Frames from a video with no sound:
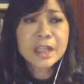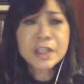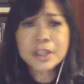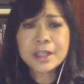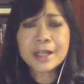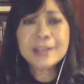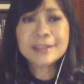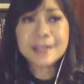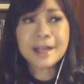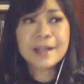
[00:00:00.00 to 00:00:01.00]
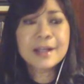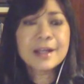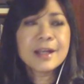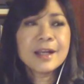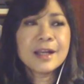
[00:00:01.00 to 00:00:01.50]
in Jakarta
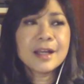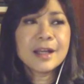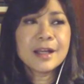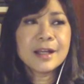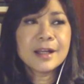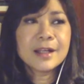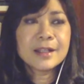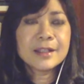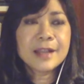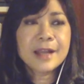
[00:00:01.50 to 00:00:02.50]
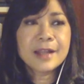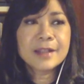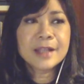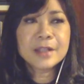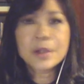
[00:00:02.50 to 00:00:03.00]

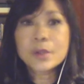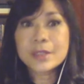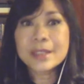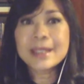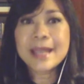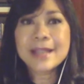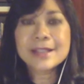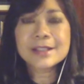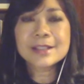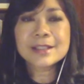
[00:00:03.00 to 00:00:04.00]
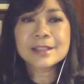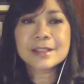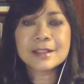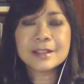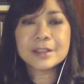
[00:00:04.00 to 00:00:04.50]
that goes
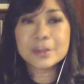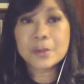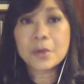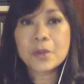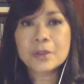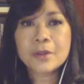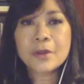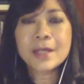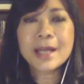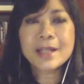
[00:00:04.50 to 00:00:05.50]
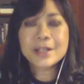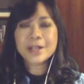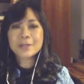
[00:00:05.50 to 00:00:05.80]
against the so-called online